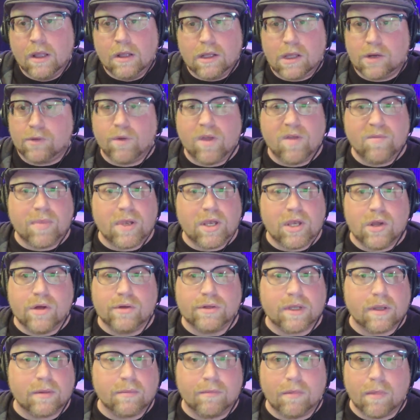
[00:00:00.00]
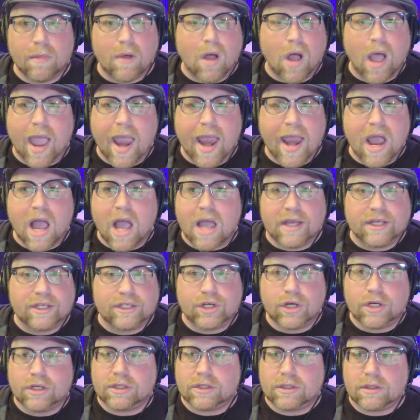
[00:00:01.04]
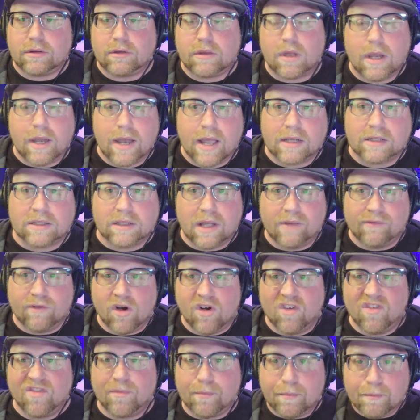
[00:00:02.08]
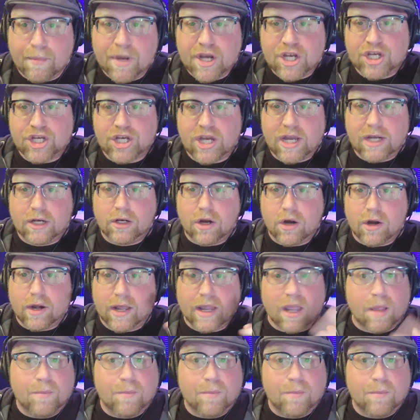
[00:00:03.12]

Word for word: Like we've been using AI is just the next level of machine learning,